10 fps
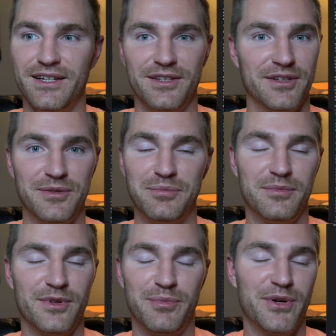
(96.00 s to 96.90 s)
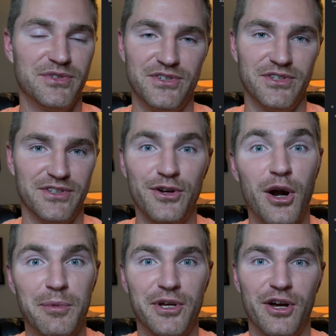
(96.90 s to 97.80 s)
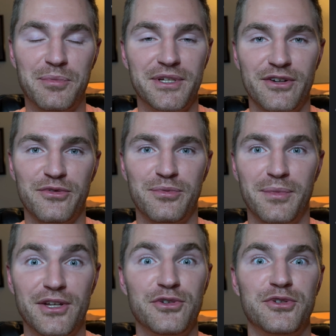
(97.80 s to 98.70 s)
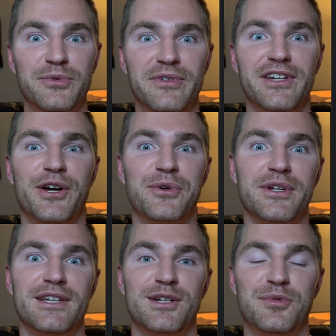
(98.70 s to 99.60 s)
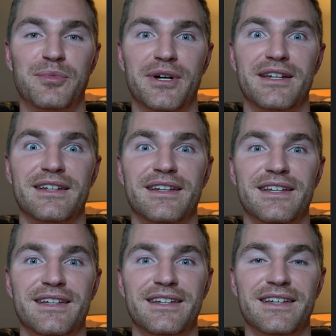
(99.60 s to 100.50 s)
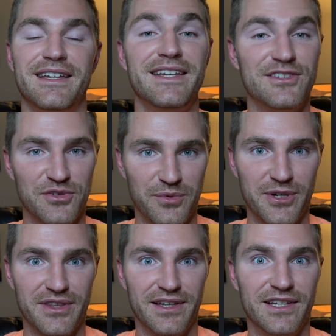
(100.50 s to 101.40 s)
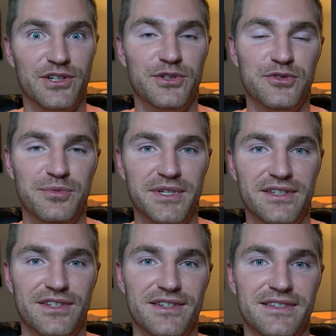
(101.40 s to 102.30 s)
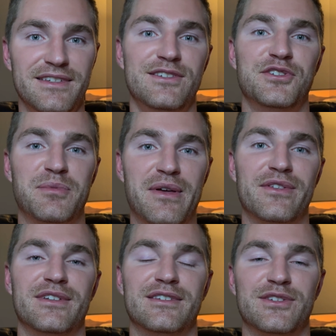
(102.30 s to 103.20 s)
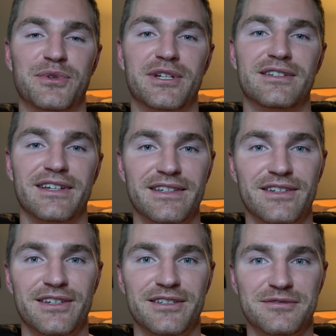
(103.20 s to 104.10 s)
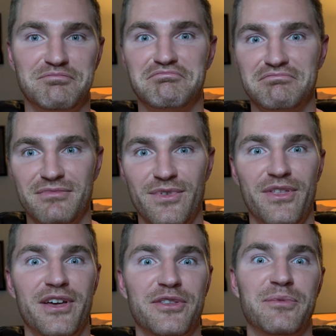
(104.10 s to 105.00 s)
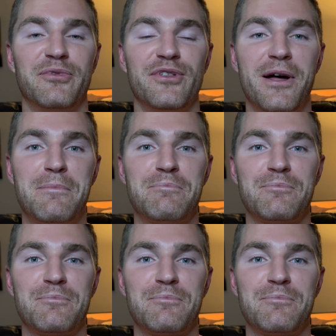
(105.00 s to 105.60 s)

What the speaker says: The post is just a carbon copy of my YouTube video, but he's the one that introduced me to this easier method, so I'd like to thank them for that.